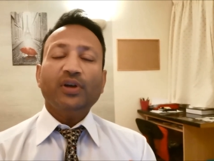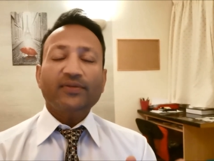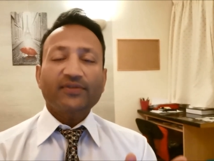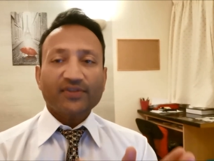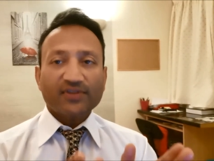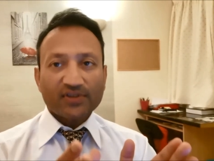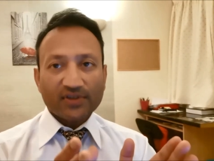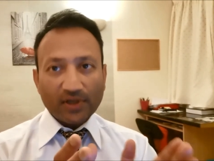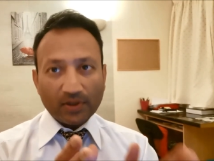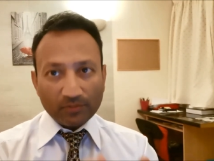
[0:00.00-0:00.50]
you
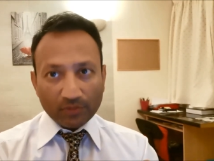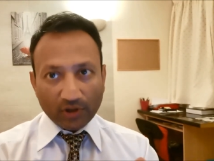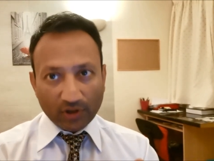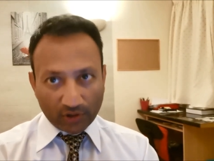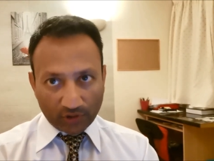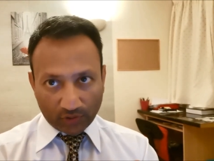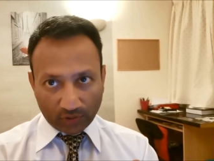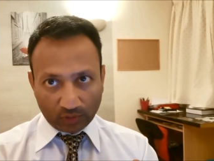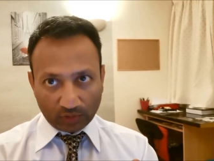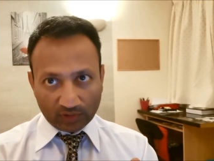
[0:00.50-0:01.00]
have some
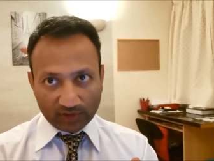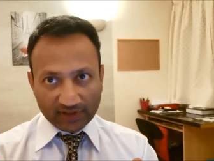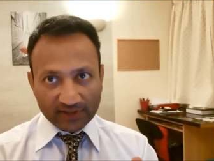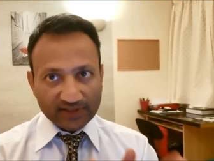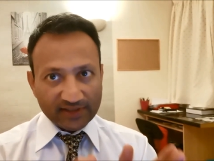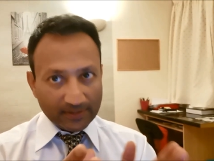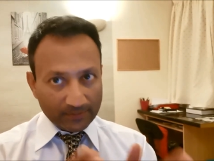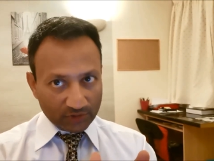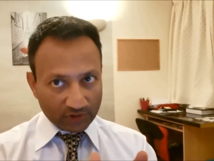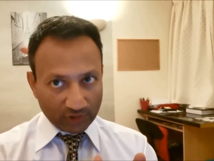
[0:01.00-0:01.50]
control,
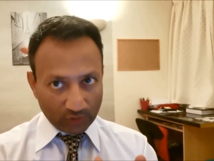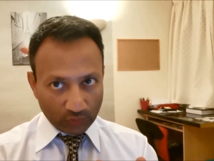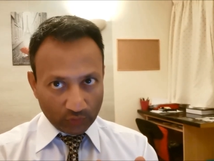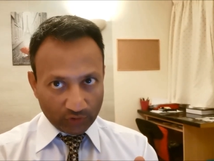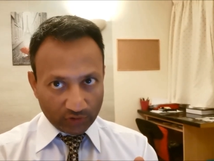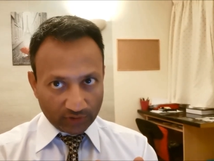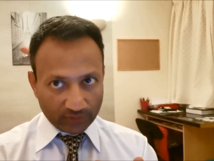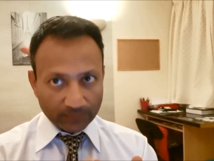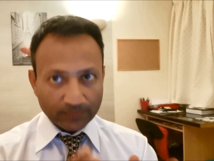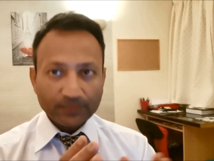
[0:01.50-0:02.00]
some
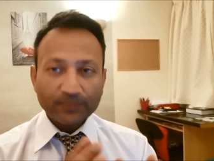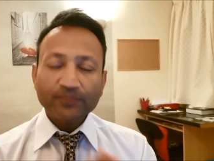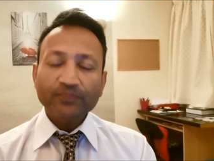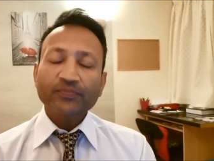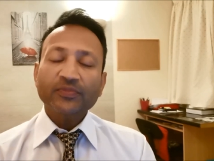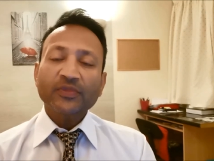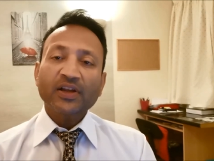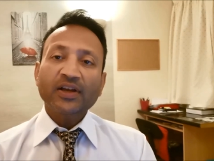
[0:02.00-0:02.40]
solution.